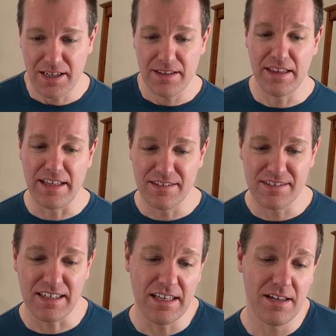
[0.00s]
then
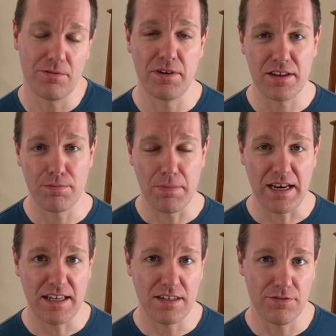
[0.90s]
seed it with
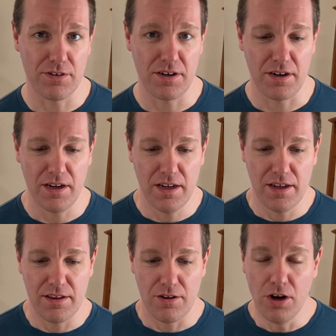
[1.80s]
many different
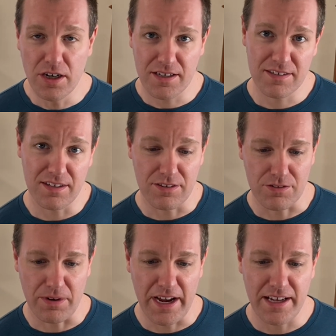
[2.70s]
hooks and
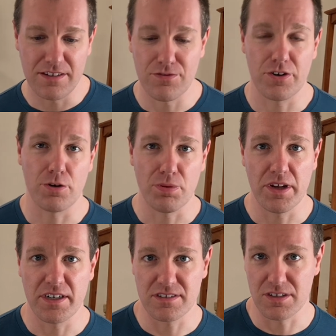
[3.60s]
threads for your
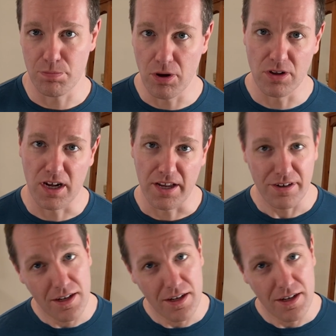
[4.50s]
players to pull on,